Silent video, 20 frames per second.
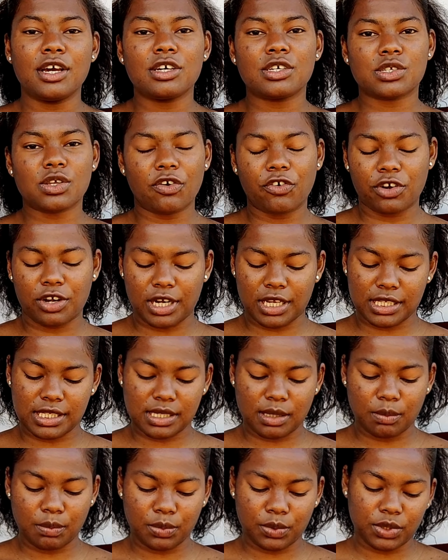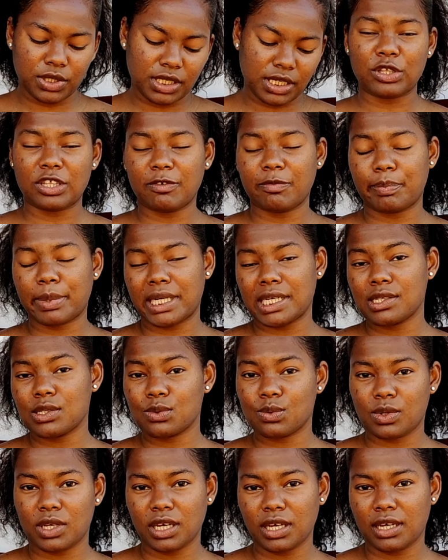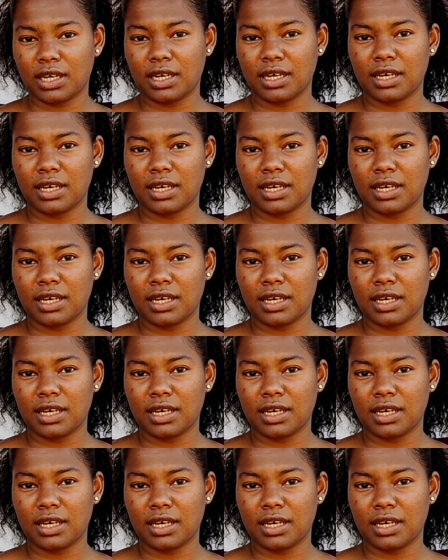So for example, for the past week,